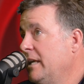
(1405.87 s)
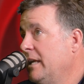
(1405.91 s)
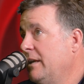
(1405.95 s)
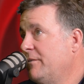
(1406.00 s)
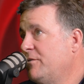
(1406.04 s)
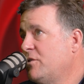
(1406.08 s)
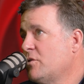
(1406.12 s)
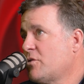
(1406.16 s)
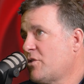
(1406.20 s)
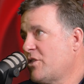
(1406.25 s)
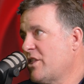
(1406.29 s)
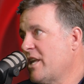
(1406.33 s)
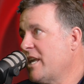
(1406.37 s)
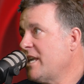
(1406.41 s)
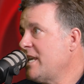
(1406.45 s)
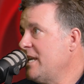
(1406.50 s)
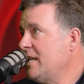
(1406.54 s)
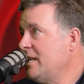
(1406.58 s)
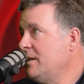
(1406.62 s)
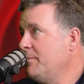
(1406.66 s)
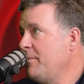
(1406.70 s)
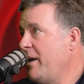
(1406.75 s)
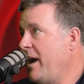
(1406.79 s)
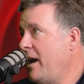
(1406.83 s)
If you're
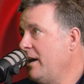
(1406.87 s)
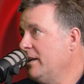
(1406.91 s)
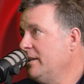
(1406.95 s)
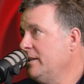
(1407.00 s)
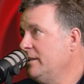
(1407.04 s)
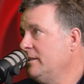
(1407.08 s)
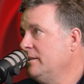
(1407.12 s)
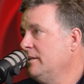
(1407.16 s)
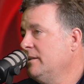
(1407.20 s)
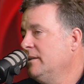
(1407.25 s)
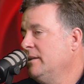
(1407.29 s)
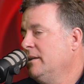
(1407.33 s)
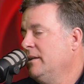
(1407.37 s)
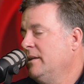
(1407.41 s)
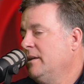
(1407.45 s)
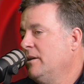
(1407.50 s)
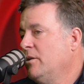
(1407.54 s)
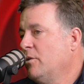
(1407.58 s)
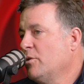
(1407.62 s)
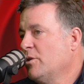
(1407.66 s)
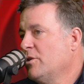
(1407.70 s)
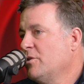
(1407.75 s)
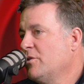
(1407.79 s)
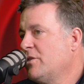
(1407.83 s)
thinking about it,
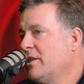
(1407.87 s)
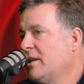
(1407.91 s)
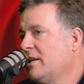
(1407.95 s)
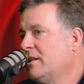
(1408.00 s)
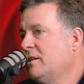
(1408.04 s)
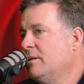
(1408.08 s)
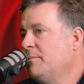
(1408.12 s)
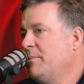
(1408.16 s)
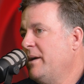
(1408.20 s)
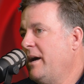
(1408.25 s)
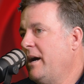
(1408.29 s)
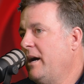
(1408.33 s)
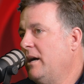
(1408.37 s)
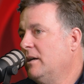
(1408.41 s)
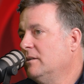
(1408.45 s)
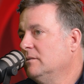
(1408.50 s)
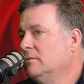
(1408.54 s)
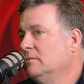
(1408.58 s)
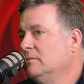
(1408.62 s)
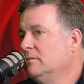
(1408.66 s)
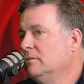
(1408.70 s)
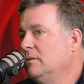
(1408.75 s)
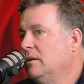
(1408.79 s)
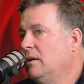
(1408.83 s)
or you're thinking
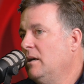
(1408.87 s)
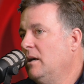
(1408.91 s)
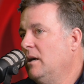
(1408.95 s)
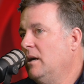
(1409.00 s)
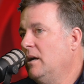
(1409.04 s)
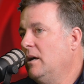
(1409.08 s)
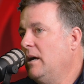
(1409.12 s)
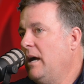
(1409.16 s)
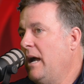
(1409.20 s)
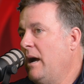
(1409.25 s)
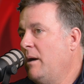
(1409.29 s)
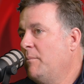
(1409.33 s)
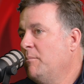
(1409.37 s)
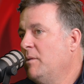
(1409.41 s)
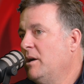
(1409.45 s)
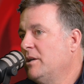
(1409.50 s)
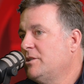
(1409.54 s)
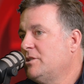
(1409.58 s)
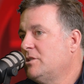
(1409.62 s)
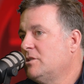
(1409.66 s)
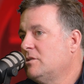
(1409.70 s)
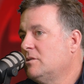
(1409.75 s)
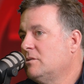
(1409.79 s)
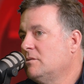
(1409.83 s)
about how
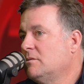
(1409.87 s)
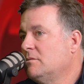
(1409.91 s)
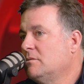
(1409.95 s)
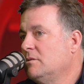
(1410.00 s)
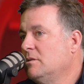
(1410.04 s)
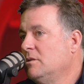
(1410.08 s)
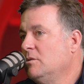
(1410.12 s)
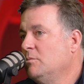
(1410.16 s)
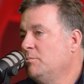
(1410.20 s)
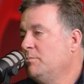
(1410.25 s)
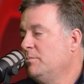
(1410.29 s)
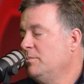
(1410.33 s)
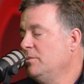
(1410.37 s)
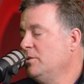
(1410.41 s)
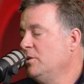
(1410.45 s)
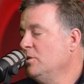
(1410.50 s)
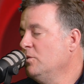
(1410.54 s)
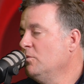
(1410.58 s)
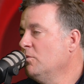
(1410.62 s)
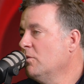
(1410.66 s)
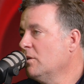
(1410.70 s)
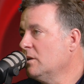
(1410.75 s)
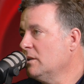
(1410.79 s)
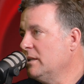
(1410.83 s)
much
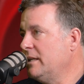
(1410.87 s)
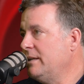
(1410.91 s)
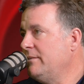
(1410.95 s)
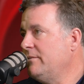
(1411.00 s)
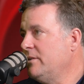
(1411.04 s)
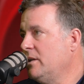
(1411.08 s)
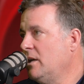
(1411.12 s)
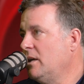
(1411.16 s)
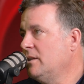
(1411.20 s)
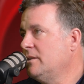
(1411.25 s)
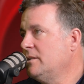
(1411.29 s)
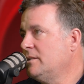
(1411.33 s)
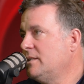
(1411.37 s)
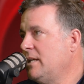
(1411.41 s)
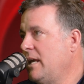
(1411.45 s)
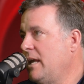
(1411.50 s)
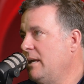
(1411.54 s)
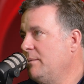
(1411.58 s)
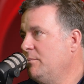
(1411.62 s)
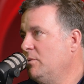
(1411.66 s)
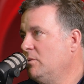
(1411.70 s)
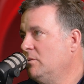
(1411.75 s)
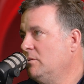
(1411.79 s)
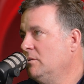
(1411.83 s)
you are leaving on the
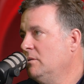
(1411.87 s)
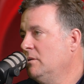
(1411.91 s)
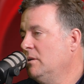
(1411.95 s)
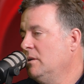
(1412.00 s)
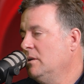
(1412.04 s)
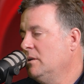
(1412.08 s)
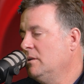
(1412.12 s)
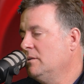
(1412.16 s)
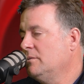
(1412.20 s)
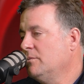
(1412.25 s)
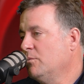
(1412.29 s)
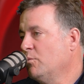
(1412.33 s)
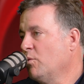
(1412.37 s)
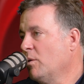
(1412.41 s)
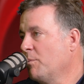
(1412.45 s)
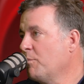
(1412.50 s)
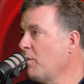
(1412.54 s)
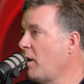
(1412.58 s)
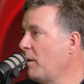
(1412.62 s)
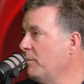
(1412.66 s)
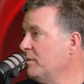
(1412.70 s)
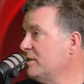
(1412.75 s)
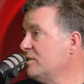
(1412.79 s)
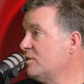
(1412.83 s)
table, we're
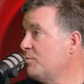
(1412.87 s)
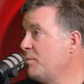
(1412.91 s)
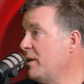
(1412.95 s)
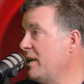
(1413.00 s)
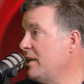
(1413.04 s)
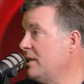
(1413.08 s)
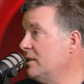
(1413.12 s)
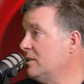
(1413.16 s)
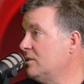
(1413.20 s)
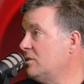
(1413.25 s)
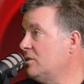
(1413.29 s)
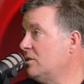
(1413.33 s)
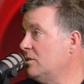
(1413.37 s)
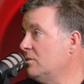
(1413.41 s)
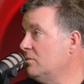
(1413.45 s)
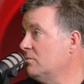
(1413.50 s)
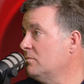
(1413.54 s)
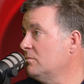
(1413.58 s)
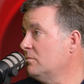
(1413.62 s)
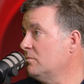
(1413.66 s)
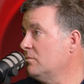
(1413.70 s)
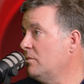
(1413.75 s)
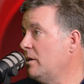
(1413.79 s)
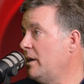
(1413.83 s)
probably speaking to
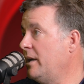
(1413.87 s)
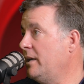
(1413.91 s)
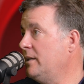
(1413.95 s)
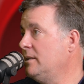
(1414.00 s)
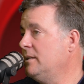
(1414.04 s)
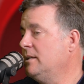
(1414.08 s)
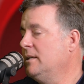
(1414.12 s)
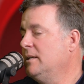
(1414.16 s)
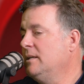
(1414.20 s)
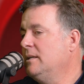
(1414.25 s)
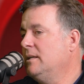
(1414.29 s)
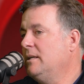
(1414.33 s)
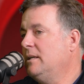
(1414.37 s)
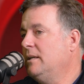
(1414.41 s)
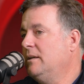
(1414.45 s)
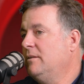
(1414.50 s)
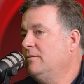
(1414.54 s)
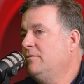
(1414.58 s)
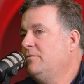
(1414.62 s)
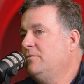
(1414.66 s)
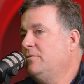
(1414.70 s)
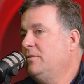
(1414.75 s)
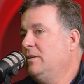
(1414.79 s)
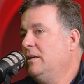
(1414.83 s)
you, right?
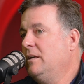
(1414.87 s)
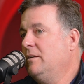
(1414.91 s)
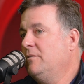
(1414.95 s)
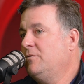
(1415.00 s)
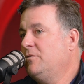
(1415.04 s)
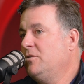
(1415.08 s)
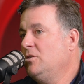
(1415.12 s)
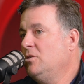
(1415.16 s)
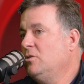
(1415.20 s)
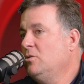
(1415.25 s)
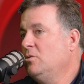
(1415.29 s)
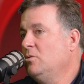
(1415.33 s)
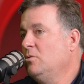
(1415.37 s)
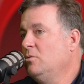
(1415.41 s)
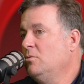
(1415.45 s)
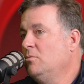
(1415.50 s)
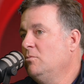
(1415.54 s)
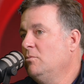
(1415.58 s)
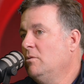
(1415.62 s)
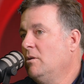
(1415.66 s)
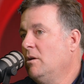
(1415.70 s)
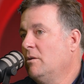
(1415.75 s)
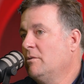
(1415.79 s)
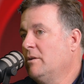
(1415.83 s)
If
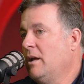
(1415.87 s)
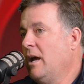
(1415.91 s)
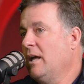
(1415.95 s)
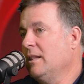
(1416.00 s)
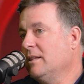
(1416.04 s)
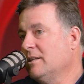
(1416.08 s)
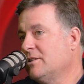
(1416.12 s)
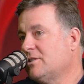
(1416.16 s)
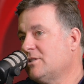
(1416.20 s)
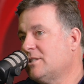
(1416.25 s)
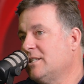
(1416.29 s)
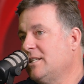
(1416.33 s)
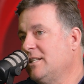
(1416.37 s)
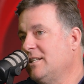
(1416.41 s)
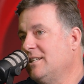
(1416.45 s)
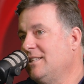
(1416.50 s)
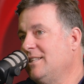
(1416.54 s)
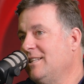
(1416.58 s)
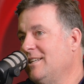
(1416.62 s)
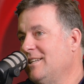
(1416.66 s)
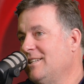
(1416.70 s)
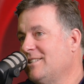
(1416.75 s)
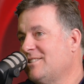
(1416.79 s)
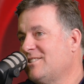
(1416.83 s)
you are not listening
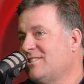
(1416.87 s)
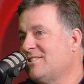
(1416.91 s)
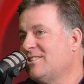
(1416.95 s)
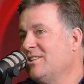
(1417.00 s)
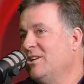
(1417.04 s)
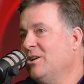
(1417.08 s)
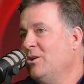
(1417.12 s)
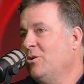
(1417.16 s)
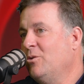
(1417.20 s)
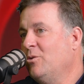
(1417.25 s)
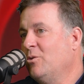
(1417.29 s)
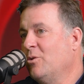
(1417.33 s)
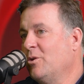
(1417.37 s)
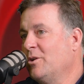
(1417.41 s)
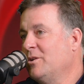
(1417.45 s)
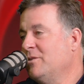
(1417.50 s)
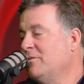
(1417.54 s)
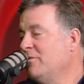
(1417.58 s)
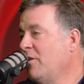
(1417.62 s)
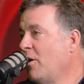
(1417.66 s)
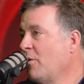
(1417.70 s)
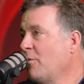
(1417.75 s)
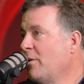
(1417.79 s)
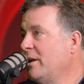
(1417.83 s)
to this, or
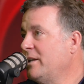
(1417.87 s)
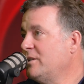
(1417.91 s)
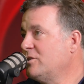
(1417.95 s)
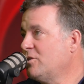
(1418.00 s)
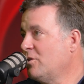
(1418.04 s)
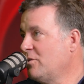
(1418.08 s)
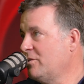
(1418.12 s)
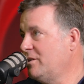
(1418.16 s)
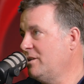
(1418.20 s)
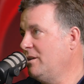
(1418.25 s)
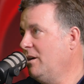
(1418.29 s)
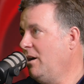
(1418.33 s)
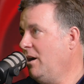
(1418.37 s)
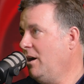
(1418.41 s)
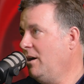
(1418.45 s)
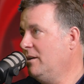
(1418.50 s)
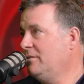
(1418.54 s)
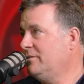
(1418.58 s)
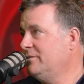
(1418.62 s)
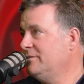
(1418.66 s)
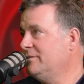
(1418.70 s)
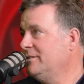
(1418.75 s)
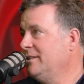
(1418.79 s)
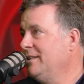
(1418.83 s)
you've already turned it
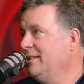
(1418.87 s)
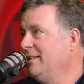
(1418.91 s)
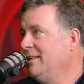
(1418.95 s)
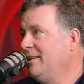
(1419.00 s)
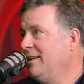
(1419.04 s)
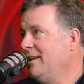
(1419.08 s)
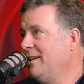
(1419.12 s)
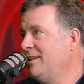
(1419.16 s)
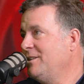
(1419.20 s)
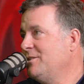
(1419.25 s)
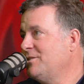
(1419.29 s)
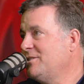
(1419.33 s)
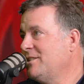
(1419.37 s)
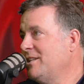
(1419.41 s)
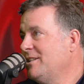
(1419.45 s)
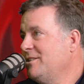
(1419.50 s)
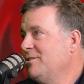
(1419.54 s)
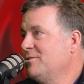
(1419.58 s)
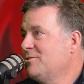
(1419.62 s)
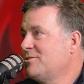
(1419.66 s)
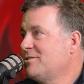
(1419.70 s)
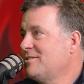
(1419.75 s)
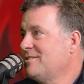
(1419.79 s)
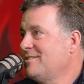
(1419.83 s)
off, and you said
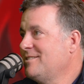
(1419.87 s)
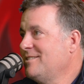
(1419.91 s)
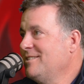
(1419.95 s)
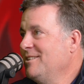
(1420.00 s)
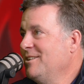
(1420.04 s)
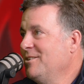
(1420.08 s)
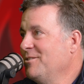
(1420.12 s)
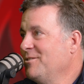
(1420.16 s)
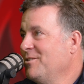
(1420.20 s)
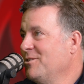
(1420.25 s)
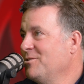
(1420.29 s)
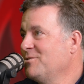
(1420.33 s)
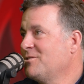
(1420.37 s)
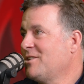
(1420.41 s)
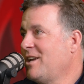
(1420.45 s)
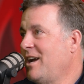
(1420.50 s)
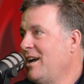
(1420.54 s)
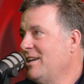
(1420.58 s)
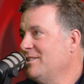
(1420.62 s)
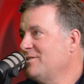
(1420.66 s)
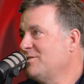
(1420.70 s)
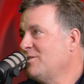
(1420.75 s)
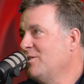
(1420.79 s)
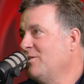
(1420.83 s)
those
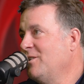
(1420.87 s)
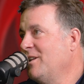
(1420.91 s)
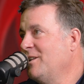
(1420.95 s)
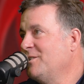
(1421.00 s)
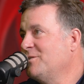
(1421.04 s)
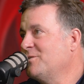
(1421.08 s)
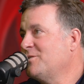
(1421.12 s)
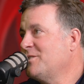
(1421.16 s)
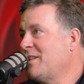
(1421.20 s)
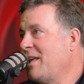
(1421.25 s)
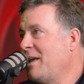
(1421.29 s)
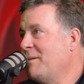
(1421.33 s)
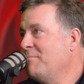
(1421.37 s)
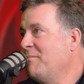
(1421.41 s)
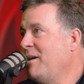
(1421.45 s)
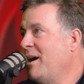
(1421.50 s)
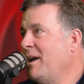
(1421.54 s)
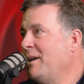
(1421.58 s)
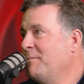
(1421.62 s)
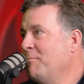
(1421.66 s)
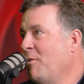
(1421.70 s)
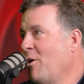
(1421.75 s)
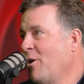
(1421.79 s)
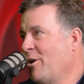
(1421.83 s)
guys don't understand
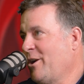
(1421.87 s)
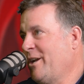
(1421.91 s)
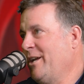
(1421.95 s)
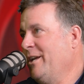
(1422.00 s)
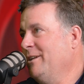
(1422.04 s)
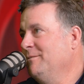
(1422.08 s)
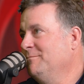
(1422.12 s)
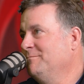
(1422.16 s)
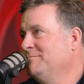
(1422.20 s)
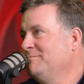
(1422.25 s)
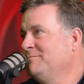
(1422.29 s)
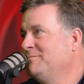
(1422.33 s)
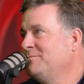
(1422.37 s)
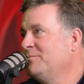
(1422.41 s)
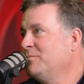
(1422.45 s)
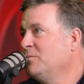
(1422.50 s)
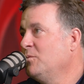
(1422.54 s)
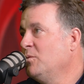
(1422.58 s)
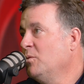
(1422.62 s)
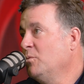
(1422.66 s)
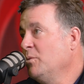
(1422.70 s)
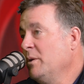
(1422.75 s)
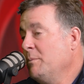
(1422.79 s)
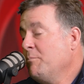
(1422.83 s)
my market,
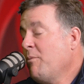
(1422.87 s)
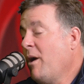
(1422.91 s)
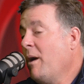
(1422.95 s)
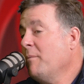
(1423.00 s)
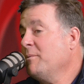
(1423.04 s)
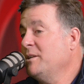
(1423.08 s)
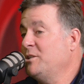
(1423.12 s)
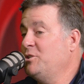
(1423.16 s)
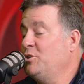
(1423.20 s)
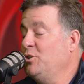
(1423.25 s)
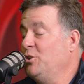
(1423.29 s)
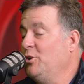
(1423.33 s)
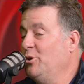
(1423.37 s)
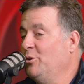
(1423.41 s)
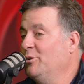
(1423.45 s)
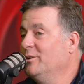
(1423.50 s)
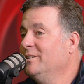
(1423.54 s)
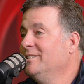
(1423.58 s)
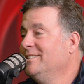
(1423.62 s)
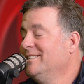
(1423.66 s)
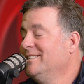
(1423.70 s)
we probably do.